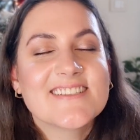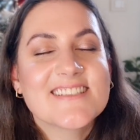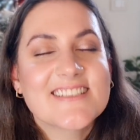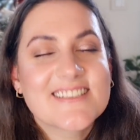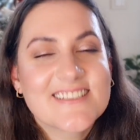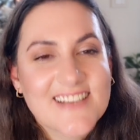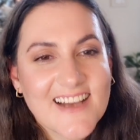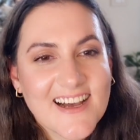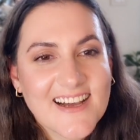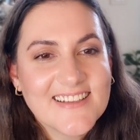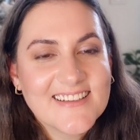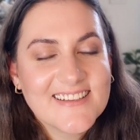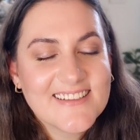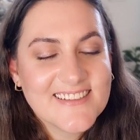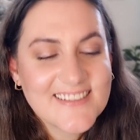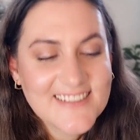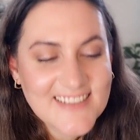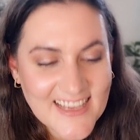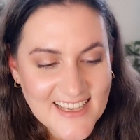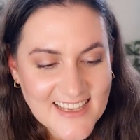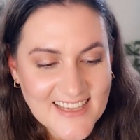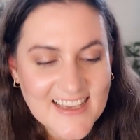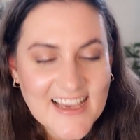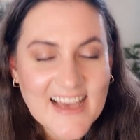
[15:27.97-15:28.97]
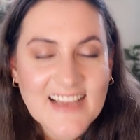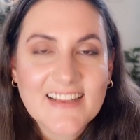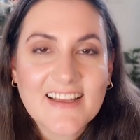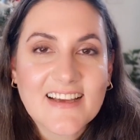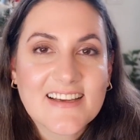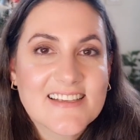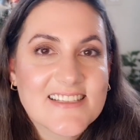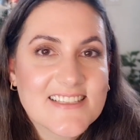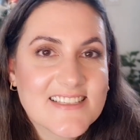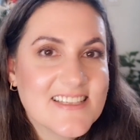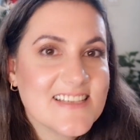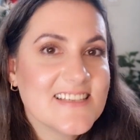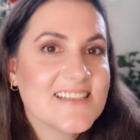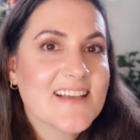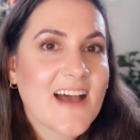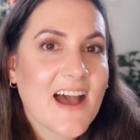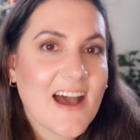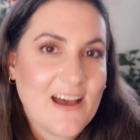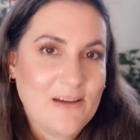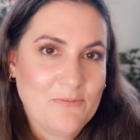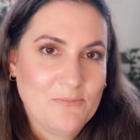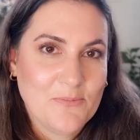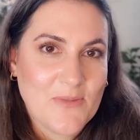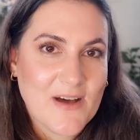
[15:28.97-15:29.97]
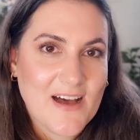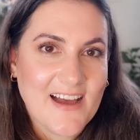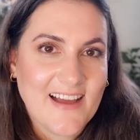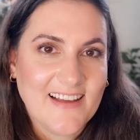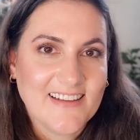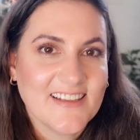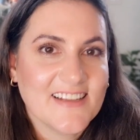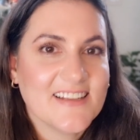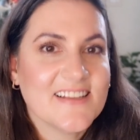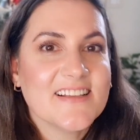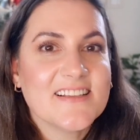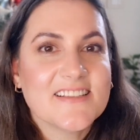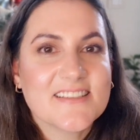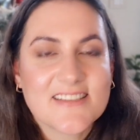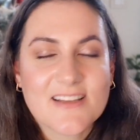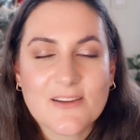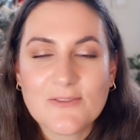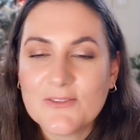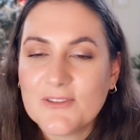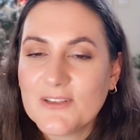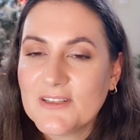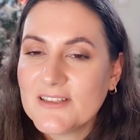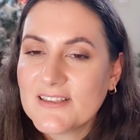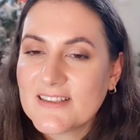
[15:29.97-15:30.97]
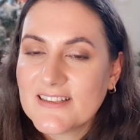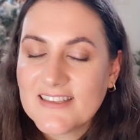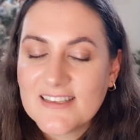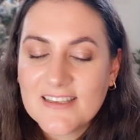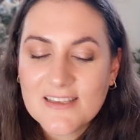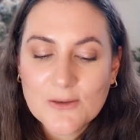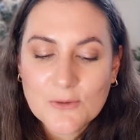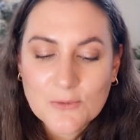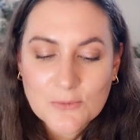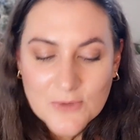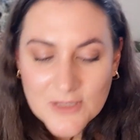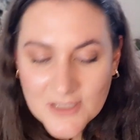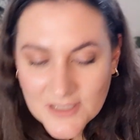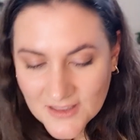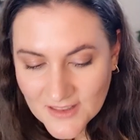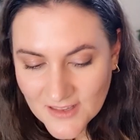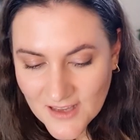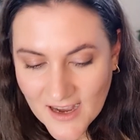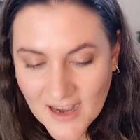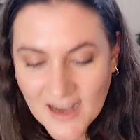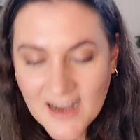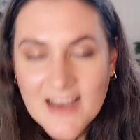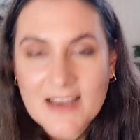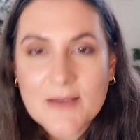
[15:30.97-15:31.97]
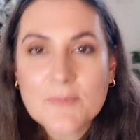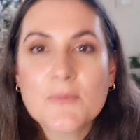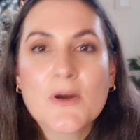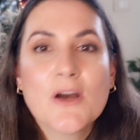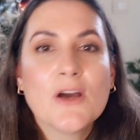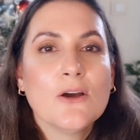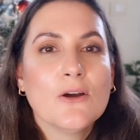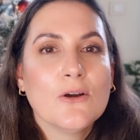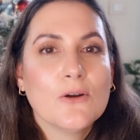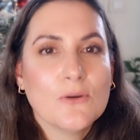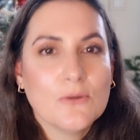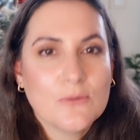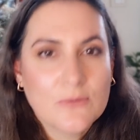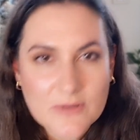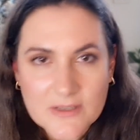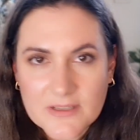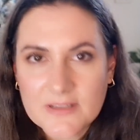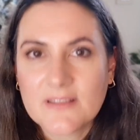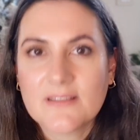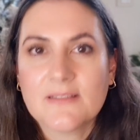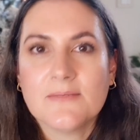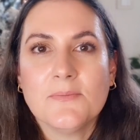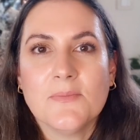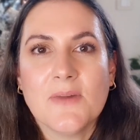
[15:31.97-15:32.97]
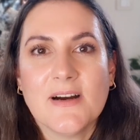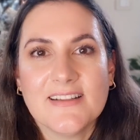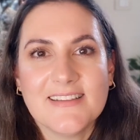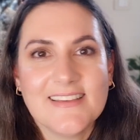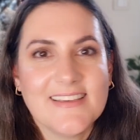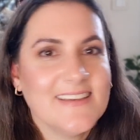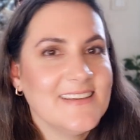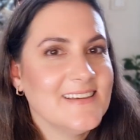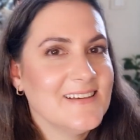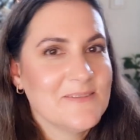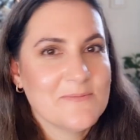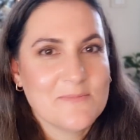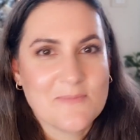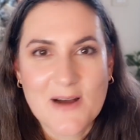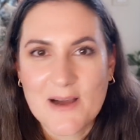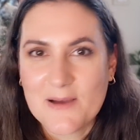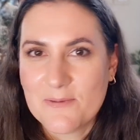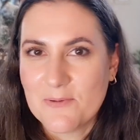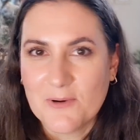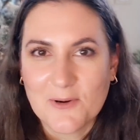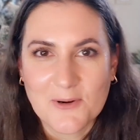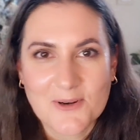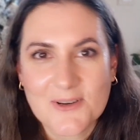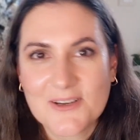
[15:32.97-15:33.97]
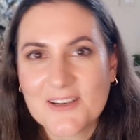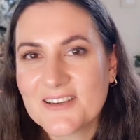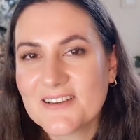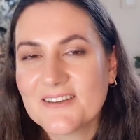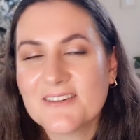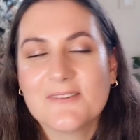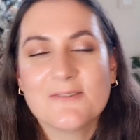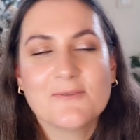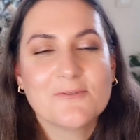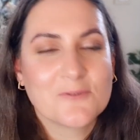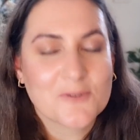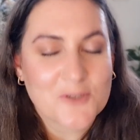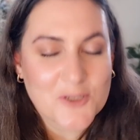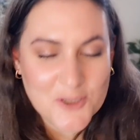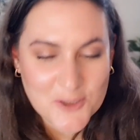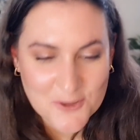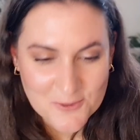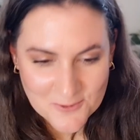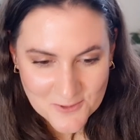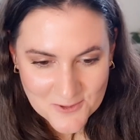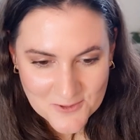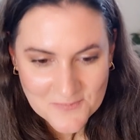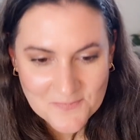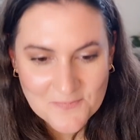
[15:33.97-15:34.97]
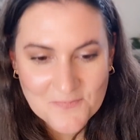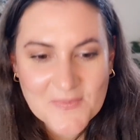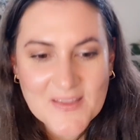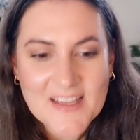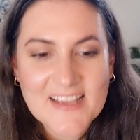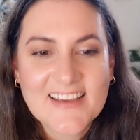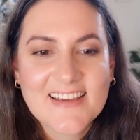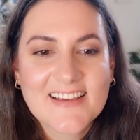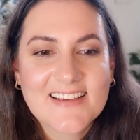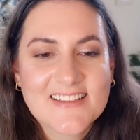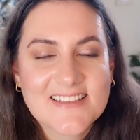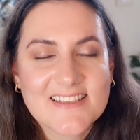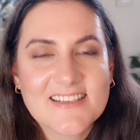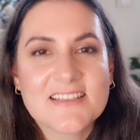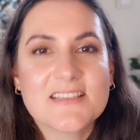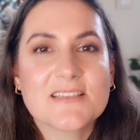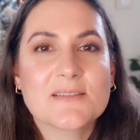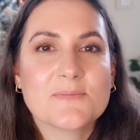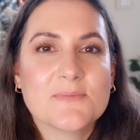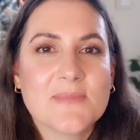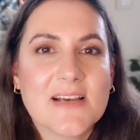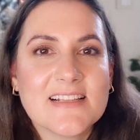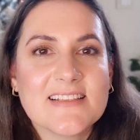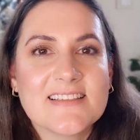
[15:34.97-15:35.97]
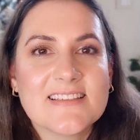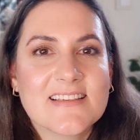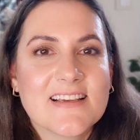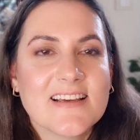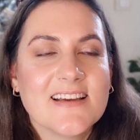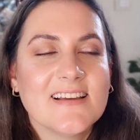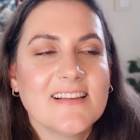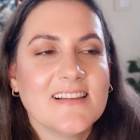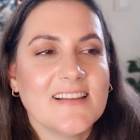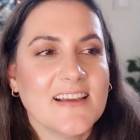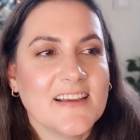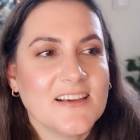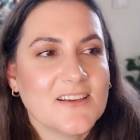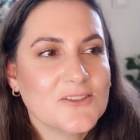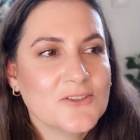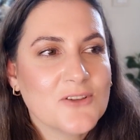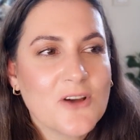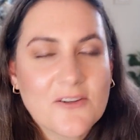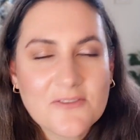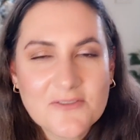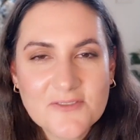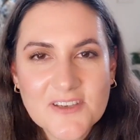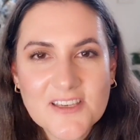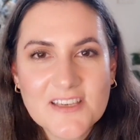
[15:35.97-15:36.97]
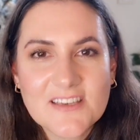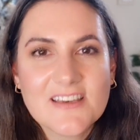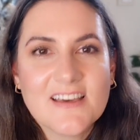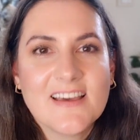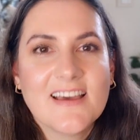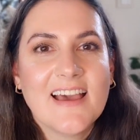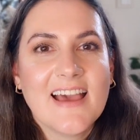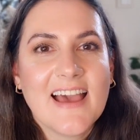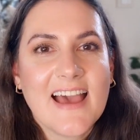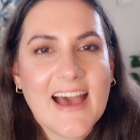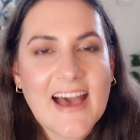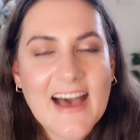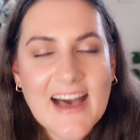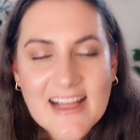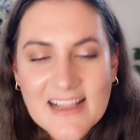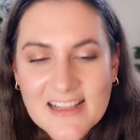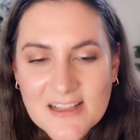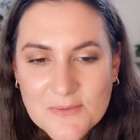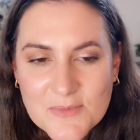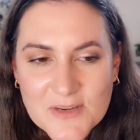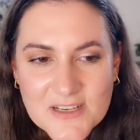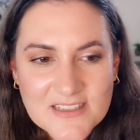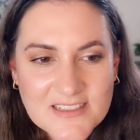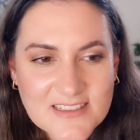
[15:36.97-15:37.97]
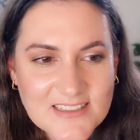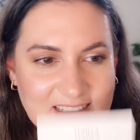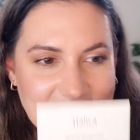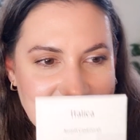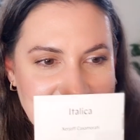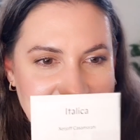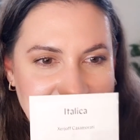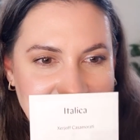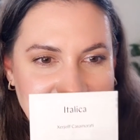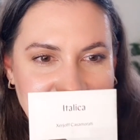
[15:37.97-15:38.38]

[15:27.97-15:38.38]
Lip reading: and I see the hype behind it. It's definitely worth the hype, worth the money in my book, for sure. This smells like toffee, almonds,